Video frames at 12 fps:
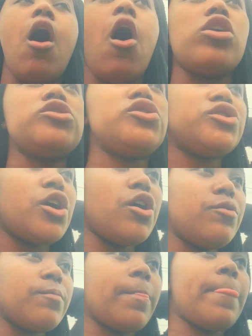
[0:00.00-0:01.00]

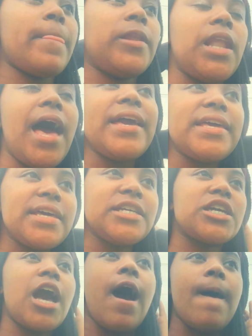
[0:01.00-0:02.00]
Also, like
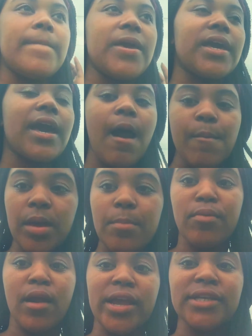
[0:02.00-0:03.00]
and comment.
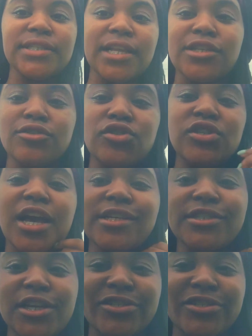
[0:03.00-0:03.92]
Comment pranks. I told you guys